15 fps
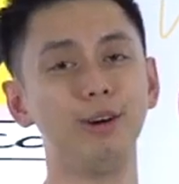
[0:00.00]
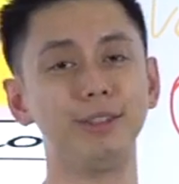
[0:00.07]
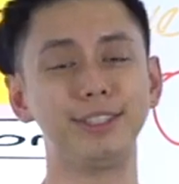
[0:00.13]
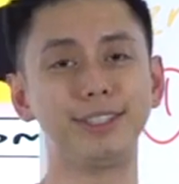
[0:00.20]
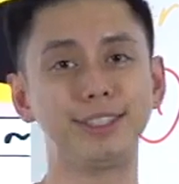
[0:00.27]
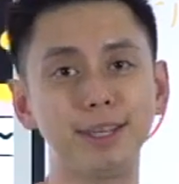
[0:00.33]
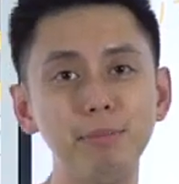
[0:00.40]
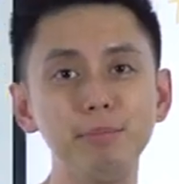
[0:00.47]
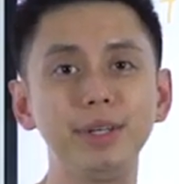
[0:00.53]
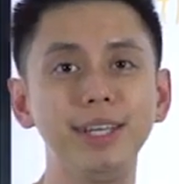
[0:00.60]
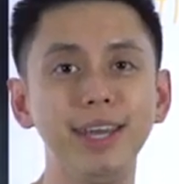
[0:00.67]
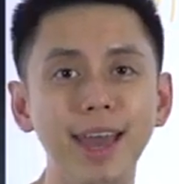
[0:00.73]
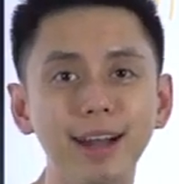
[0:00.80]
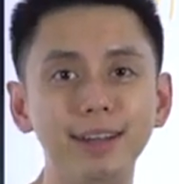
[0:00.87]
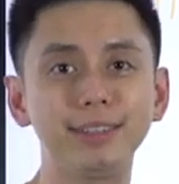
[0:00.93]
on
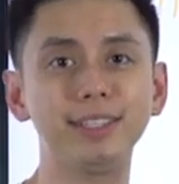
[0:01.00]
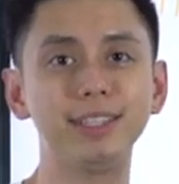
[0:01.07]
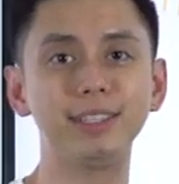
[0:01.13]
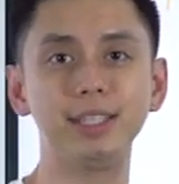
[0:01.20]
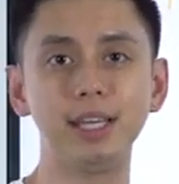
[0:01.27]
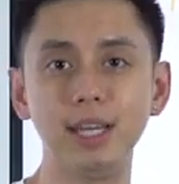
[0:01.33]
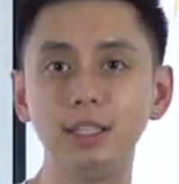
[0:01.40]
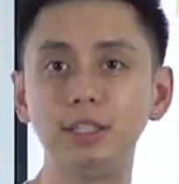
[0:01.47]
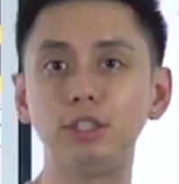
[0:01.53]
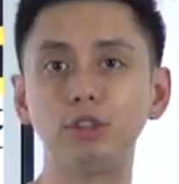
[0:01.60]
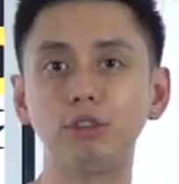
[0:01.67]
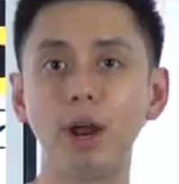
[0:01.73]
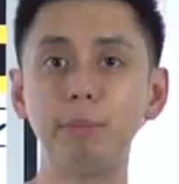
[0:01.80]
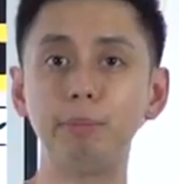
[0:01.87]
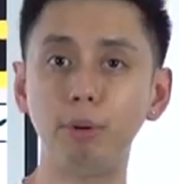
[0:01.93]
somebody else's
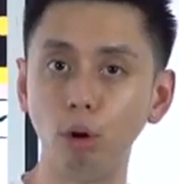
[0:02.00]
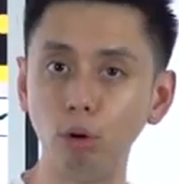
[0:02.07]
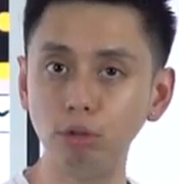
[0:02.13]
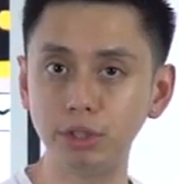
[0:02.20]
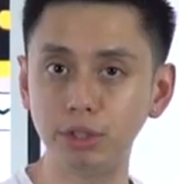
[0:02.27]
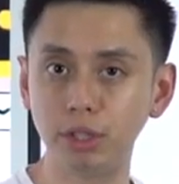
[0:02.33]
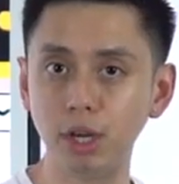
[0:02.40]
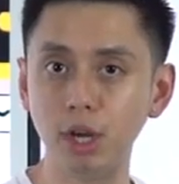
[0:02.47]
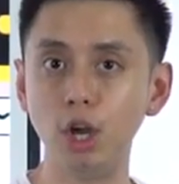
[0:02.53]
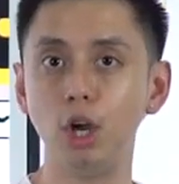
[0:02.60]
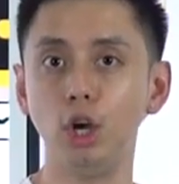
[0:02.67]
Instagram post,